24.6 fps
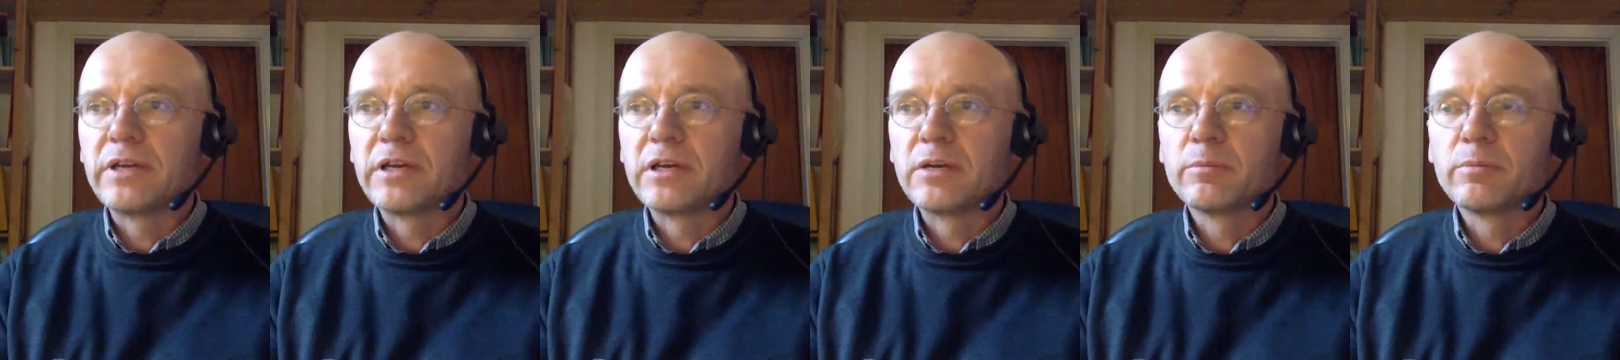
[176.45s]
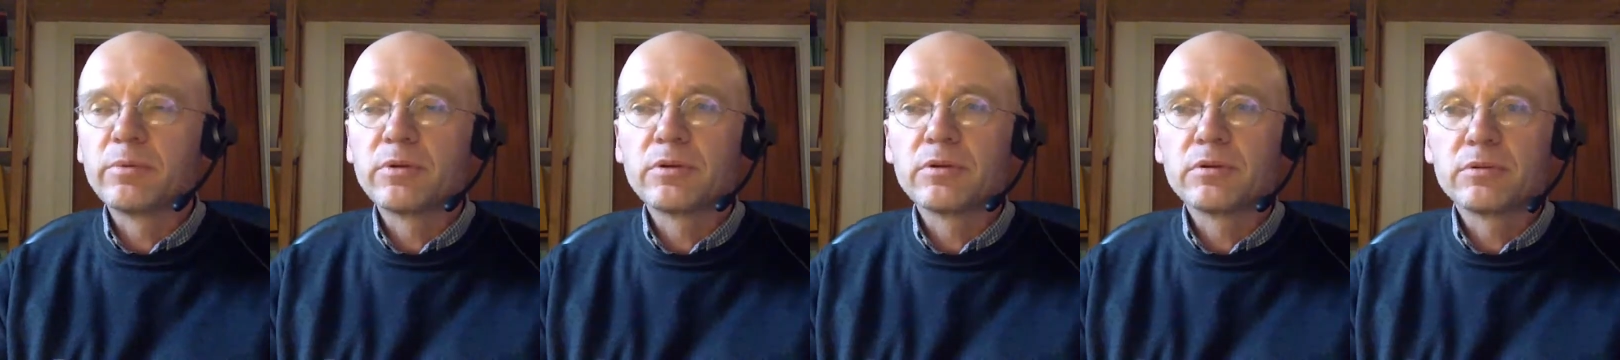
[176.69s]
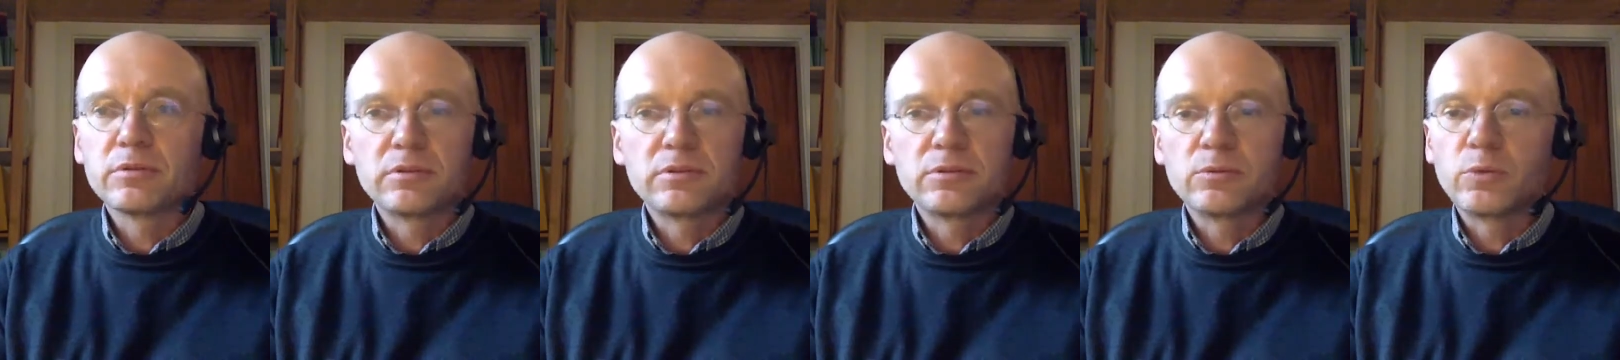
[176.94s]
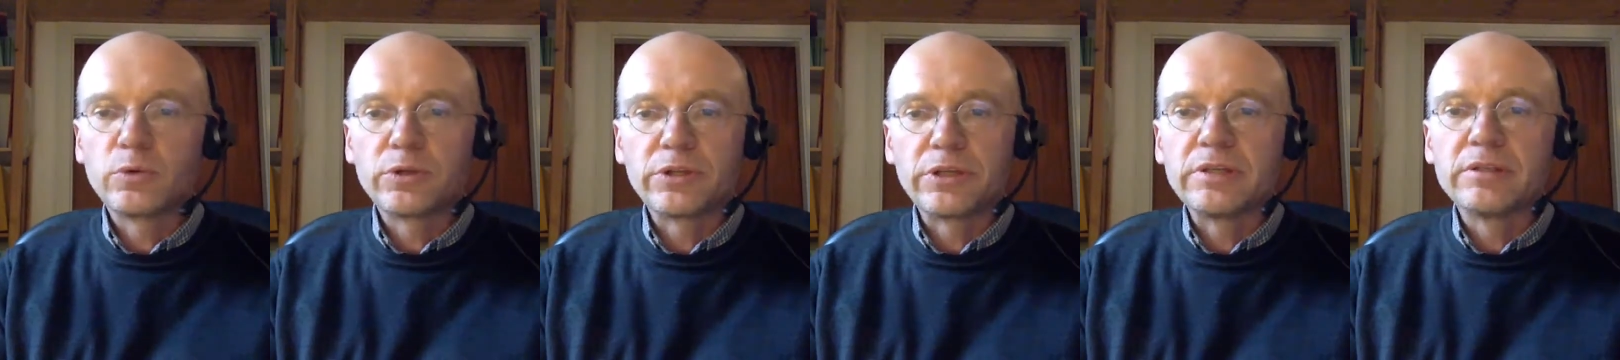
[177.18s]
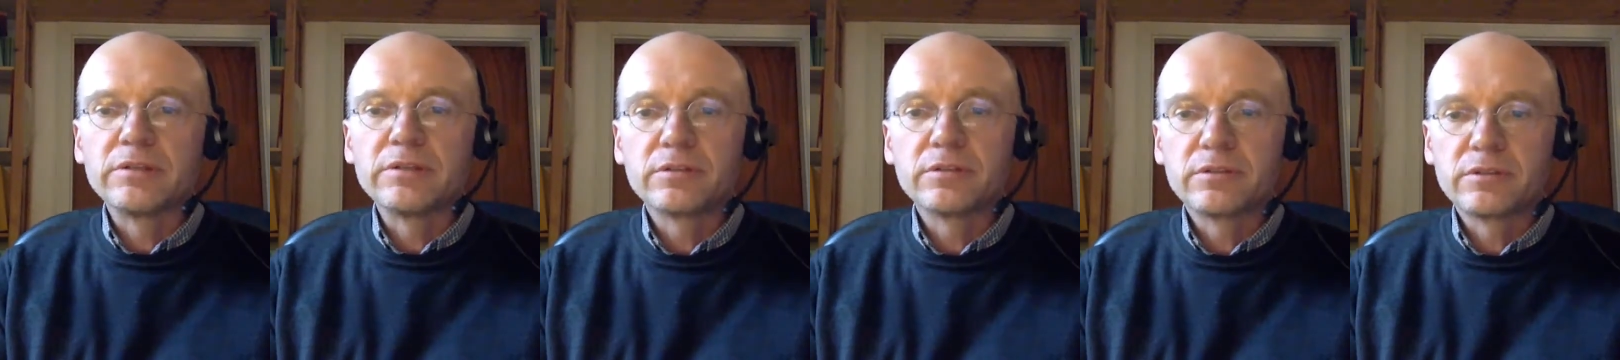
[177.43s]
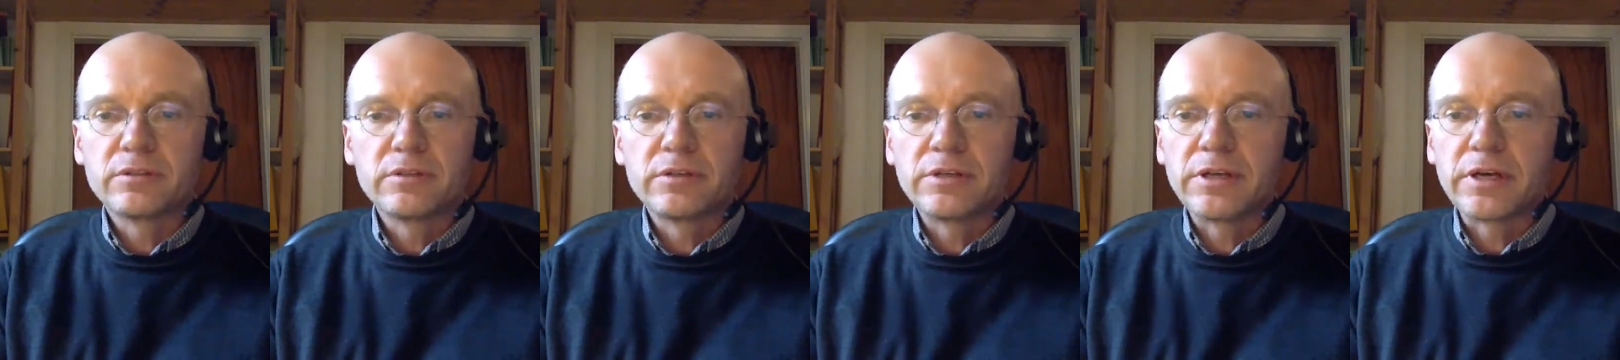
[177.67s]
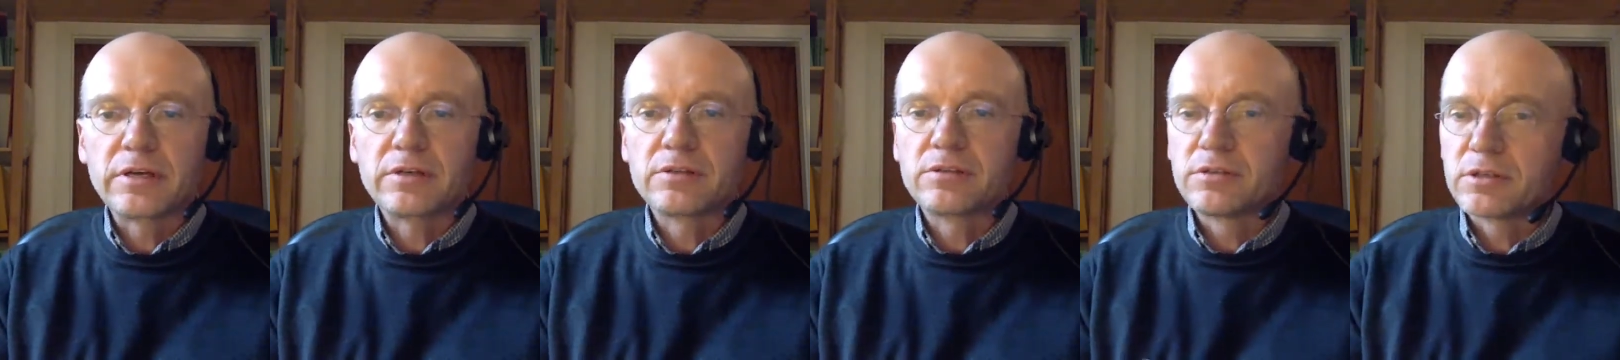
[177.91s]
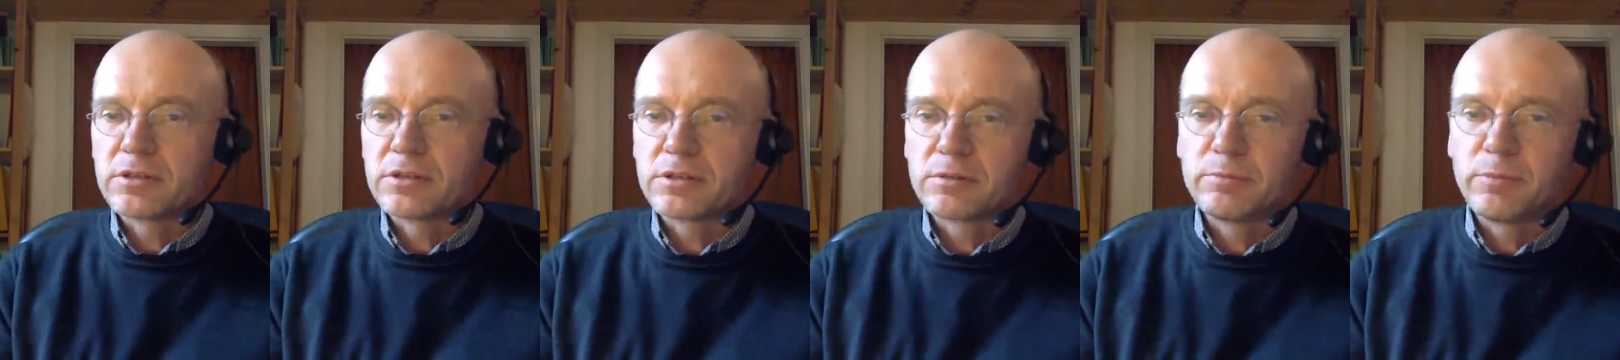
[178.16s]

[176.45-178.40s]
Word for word: available uh, within the next six